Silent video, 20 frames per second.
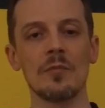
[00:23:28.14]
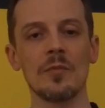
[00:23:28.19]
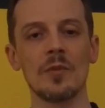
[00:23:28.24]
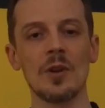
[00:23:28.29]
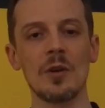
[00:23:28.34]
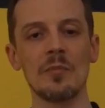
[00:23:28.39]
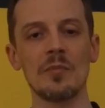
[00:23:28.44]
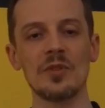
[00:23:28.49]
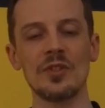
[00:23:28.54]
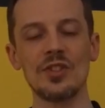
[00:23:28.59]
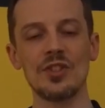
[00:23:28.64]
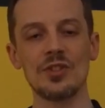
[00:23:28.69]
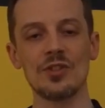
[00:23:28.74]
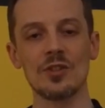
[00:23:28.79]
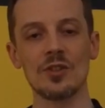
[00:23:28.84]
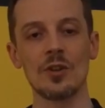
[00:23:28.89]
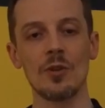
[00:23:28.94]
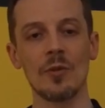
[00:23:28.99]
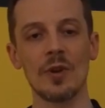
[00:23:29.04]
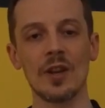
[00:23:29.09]

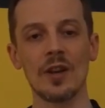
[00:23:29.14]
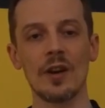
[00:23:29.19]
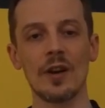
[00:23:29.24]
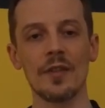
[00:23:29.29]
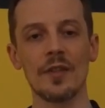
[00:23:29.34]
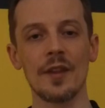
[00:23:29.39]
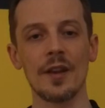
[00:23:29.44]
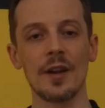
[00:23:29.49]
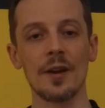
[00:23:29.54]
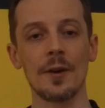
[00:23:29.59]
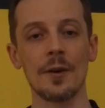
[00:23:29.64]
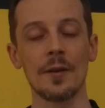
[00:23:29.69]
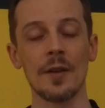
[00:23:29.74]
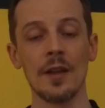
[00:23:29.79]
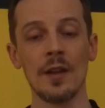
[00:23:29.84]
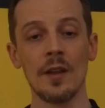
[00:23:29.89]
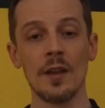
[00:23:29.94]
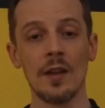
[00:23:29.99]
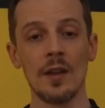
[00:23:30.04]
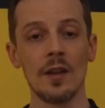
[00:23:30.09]
competition going on there.
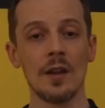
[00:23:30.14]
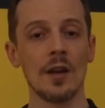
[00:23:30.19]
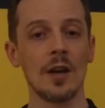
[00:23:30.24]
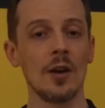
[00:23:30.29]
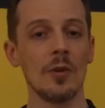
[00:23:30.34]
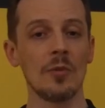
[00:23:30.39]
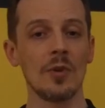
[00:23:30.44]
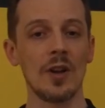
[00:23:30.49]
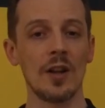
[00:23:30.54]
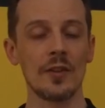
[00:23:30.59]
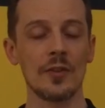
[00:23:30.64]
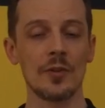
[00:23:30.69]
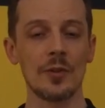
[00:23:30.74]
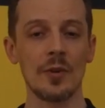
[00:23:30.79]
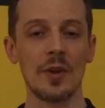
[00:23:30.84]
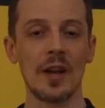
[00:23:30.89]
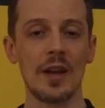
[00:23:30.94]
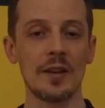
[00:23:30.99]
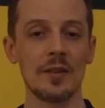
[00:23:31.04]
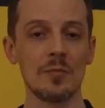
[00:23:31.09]
We
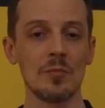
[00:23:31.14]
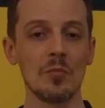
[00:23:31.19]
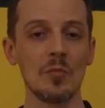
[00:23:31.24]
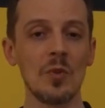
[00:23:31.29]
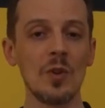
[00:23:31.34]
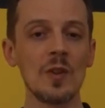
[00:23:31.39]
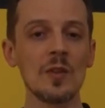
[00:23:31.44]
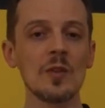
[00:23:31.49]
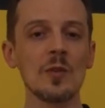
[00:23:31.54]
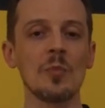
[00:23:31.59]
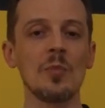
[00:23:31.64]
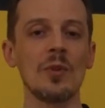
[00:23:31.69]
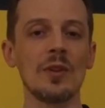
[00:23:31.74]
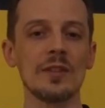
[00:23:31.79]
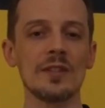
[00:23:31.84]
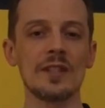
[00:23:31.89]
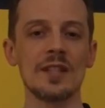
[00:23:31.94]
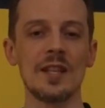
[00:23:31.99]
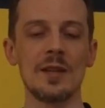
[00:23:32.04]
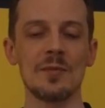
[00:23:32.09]
also had
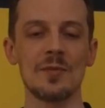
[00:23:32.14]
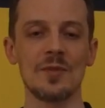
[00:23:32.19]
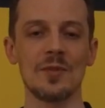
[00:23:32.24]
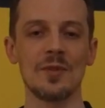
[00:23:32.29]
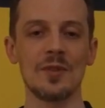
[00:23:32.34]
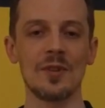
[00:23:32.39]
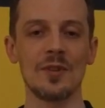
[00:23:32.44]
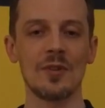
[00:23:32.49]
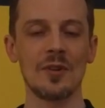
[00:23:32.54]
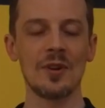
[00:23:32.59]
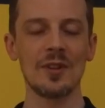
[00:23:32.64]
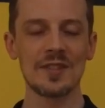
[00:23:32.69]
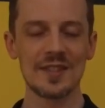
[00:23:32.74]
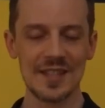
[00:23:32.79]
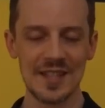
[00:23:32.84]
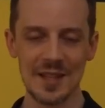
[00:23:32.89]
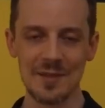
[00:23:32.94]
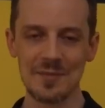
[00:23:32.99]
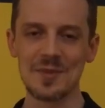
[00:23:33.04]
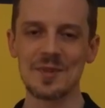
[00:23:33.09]
multiple
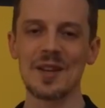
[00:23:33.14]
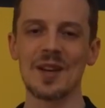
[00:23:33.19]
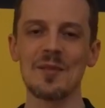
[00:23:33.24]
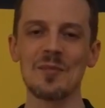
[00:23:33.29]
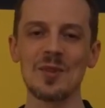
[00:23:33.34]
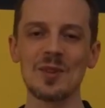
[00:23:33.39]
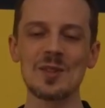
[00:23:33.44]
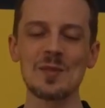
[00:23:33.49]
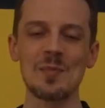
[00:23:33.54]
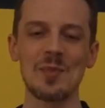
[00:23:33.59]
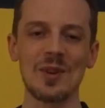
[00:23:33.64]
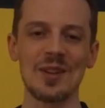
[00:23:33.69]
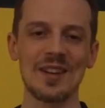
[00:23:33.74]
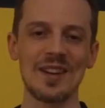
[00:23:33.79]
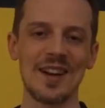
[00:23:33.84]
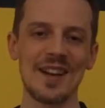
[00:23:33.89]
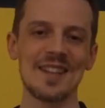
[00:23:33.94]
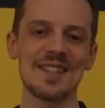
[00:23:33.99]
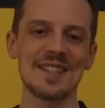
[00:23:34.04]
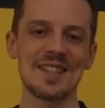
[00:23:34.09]
multiple
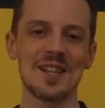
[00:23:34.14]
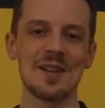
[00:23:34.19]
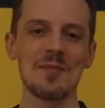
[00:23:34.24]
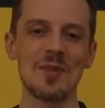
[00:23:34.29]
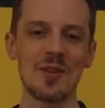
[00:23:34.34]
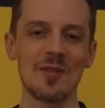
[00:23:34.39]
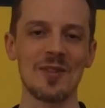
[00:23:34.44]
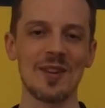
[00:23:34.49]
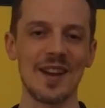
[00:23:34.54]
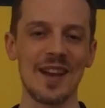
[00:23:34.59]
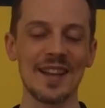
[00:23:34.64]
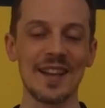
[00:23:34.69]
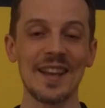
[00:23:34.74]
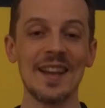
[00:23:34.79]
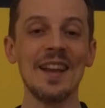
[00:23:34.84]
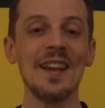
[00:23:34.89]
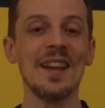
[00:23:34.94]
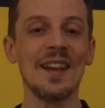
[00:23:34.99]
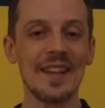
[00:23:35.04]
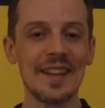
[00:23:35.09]
guys come over. Like,
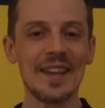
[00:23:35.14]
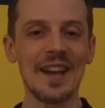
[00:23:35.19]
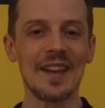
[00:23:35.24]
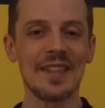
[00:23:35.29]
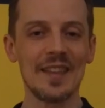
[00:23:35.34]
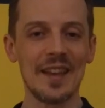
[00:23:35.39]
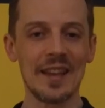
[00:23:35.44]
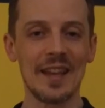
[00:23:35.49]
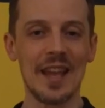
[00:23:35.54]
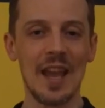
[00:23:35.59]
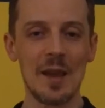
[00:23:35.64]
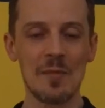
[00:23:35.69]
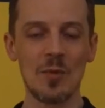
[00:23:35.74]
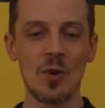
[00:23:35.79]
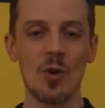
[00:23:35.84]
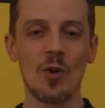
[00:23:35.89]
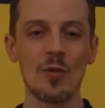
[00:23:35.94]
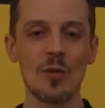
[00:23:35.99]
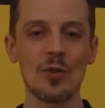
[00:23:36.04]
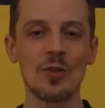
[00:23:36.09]
yeah, they came
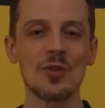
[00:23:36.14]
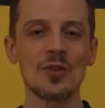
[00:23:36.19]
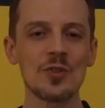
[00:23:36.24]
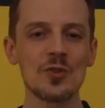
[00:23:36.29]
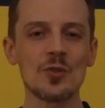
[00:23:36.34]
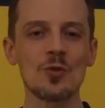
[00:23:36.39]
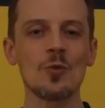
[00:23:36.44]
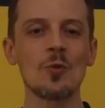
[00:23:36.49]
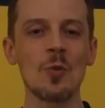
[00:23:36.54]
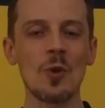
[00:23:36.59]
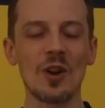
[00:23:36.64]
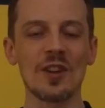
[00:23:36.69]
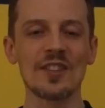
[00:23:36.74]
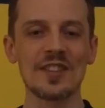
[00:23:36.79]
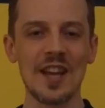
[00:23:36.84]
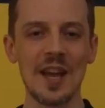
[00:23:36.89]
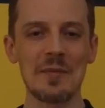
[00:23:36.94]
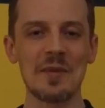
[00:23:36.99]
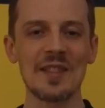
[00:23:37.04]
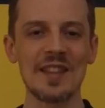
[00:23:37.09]
over to World
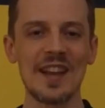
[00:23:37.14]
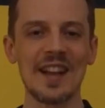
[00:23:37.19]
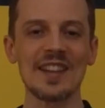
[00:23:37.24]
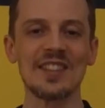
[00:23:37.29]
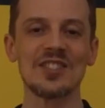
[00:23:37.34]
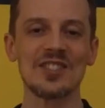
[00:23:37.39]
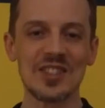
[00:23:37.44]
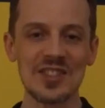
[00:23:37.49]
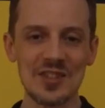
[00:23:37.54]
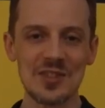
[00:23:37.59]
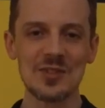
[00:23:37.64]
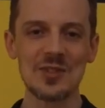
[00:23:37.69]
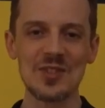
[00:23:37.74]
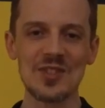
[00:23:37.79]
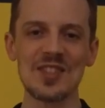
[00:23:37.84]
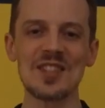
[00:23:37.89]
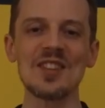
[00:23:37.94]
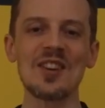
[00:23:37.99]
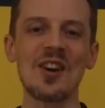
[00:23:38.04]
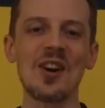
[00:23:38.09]
Time Attack just to
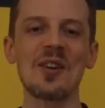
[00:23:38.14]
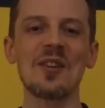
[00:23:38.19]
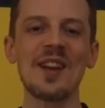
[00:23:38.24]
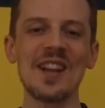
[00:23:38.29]
see our